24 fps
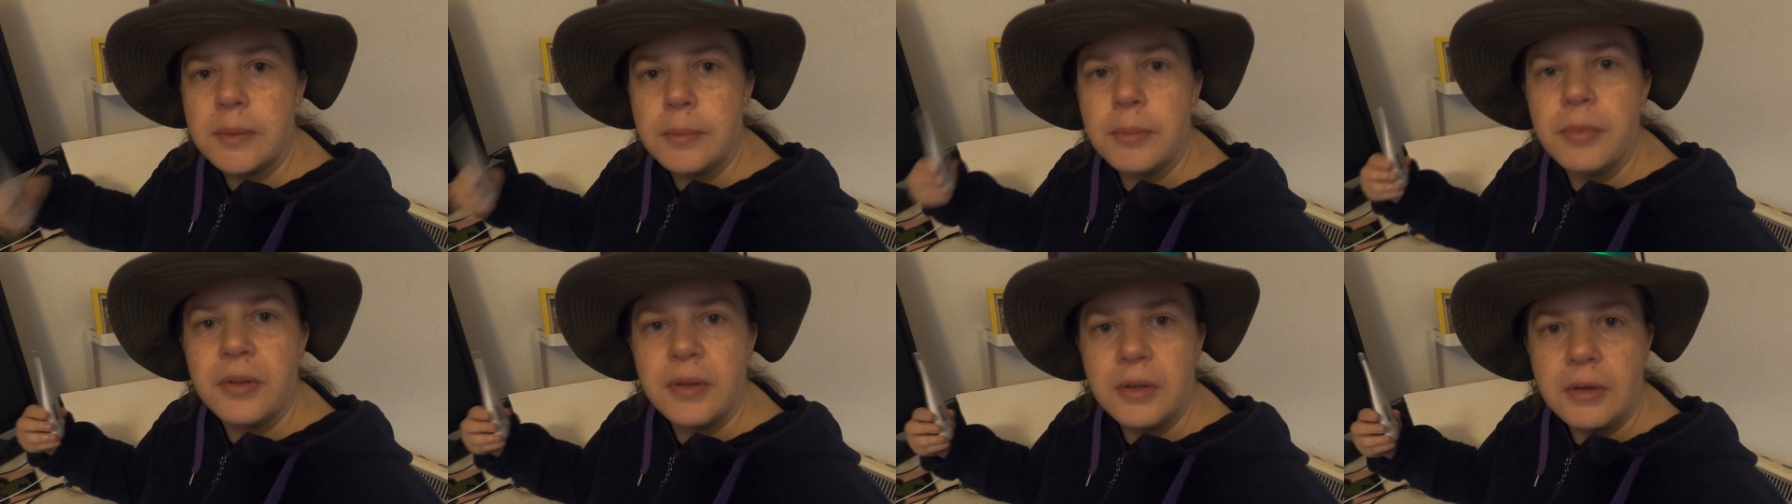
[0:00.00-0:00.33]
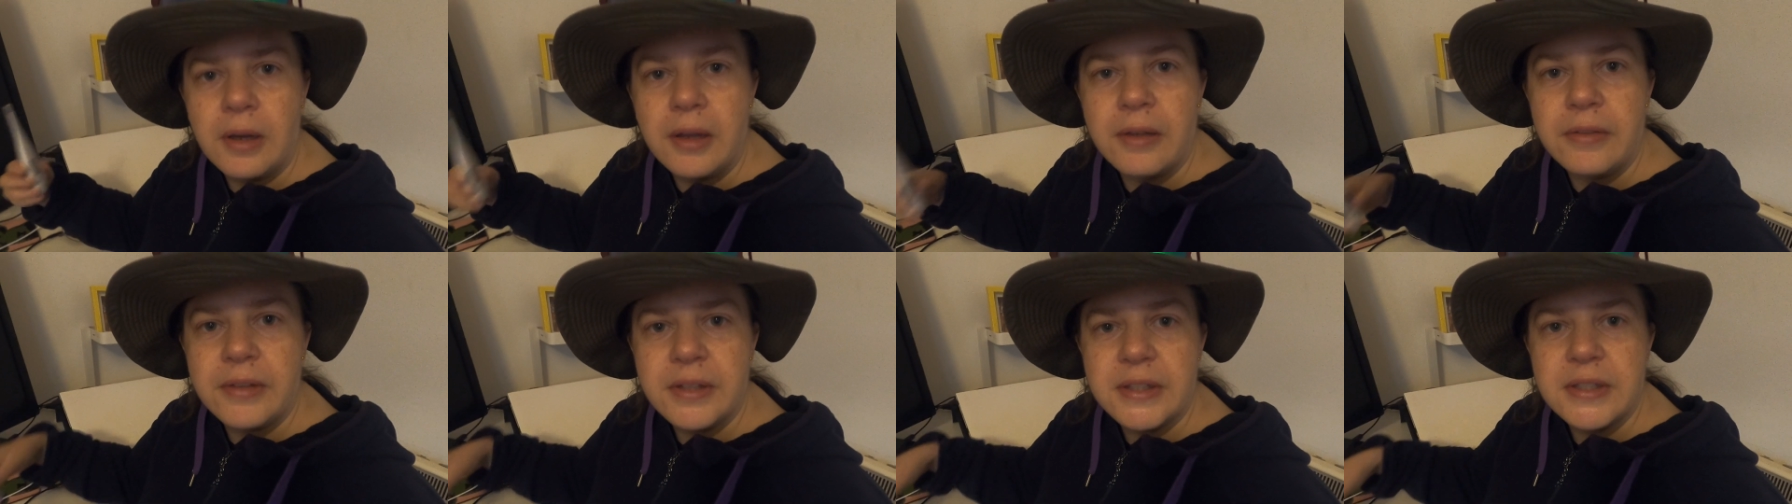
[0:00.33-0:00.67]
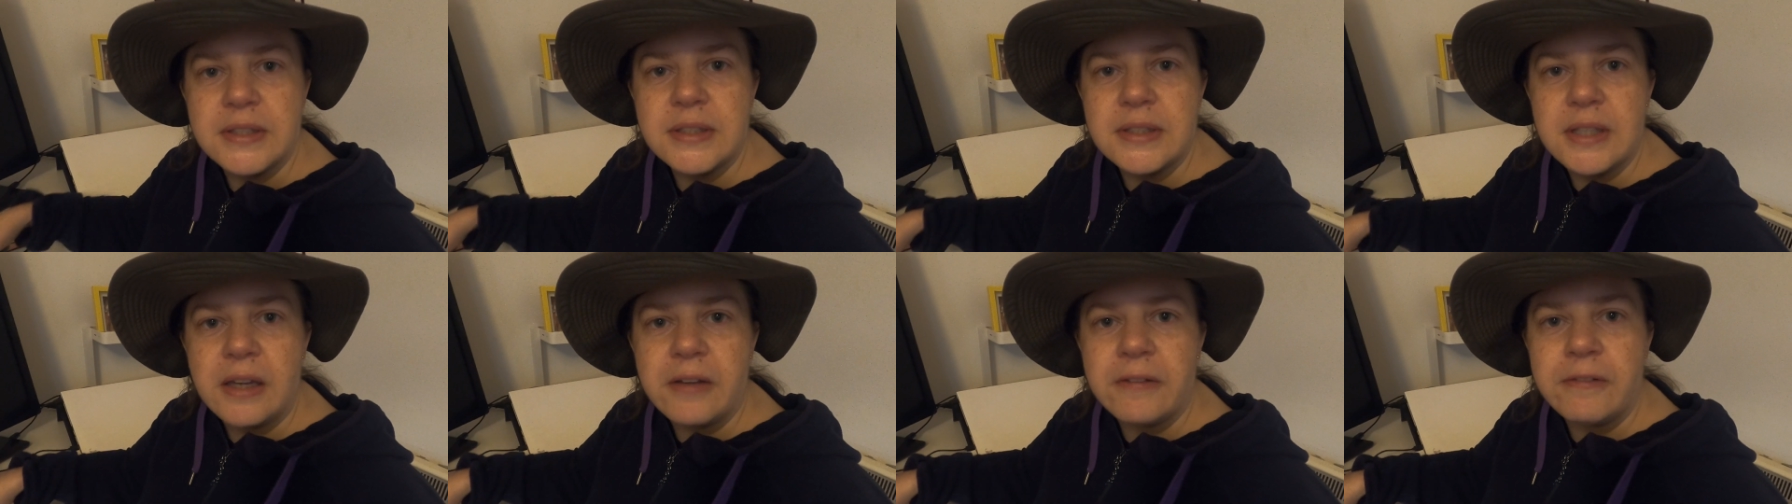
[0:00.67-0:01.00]
something like
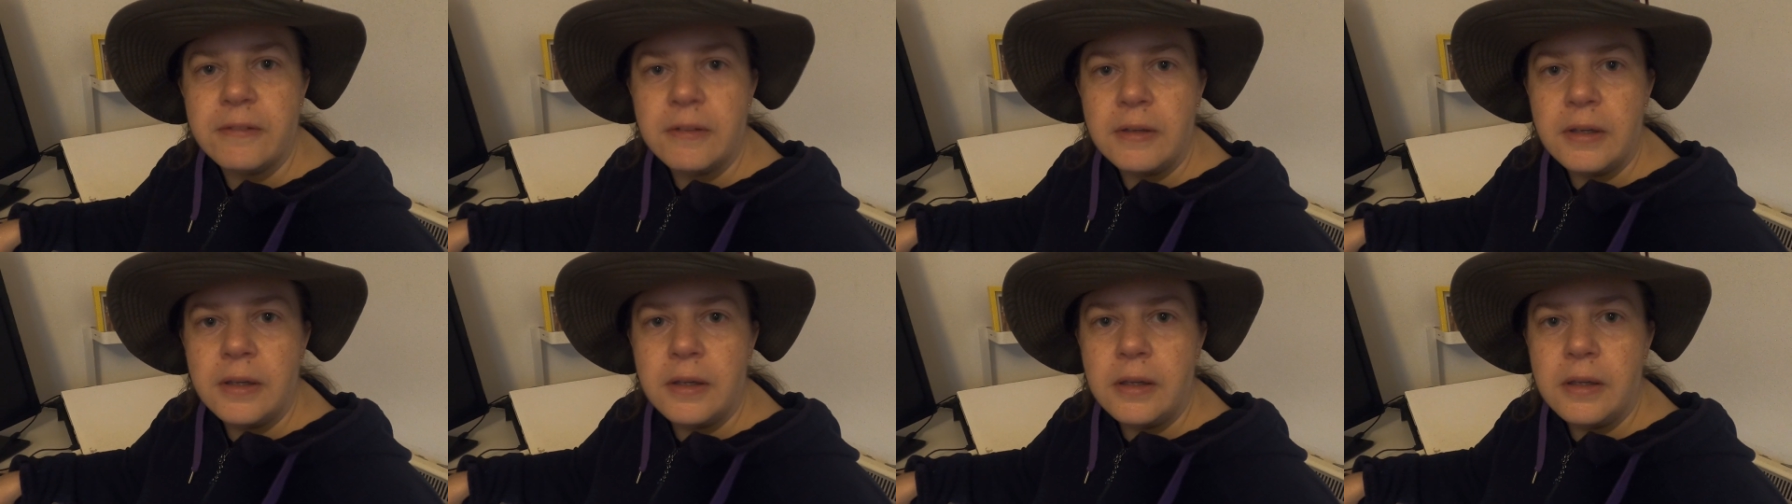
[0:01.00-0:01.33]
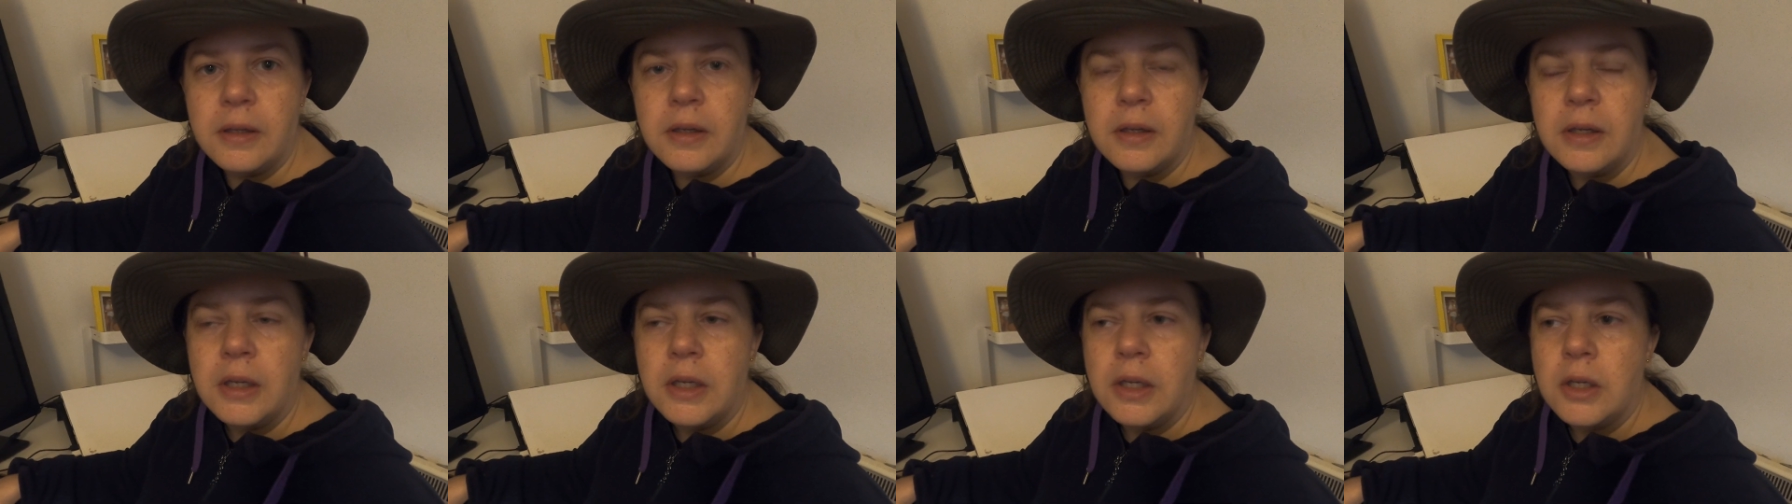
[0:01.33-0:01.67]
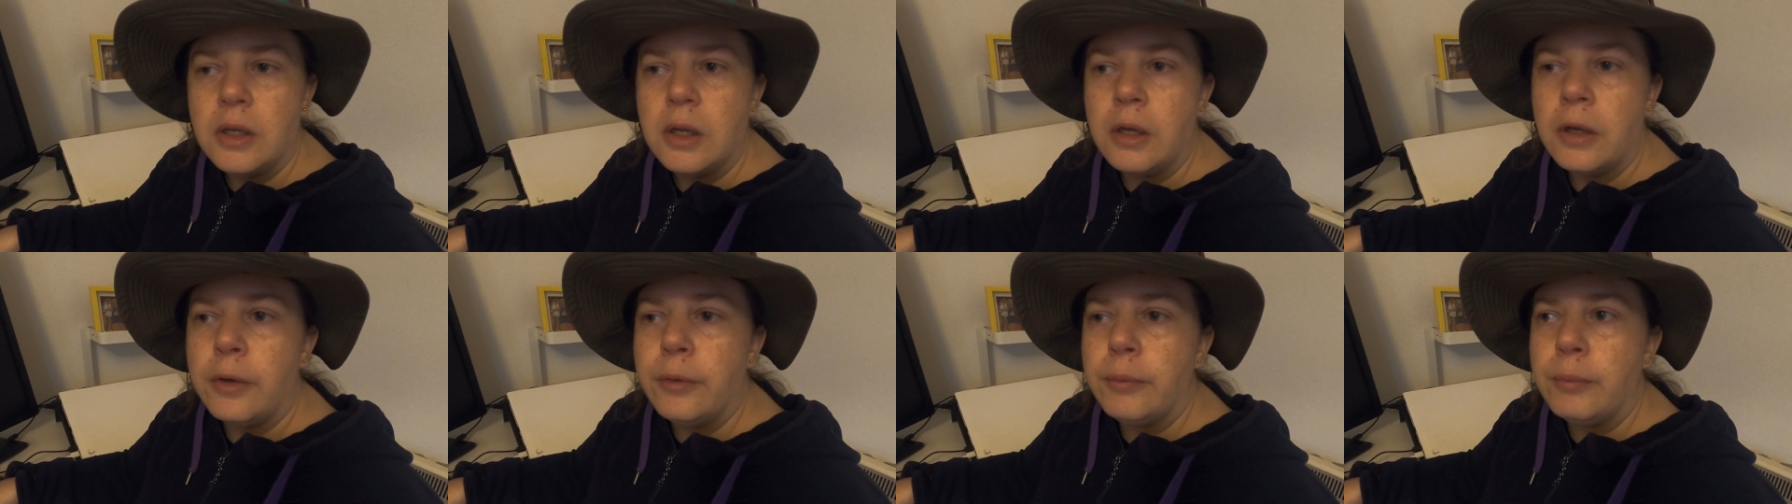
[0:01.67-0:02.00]
this definitely,
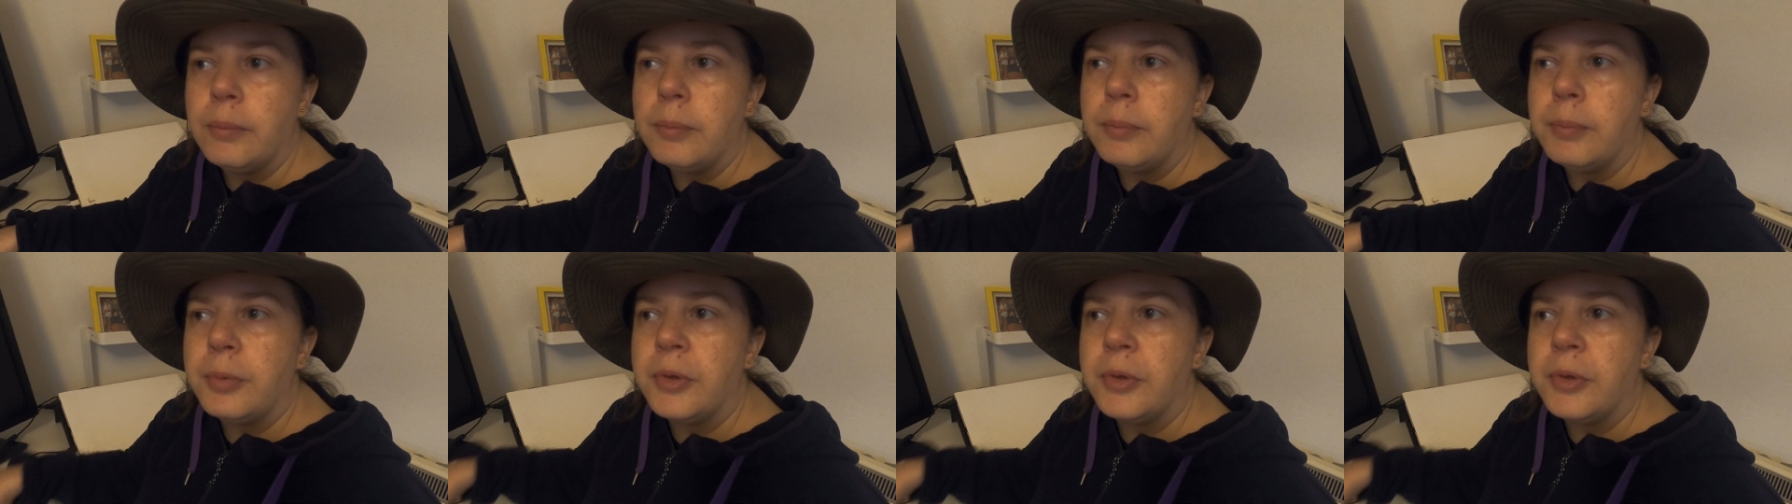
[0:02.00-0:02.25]
um,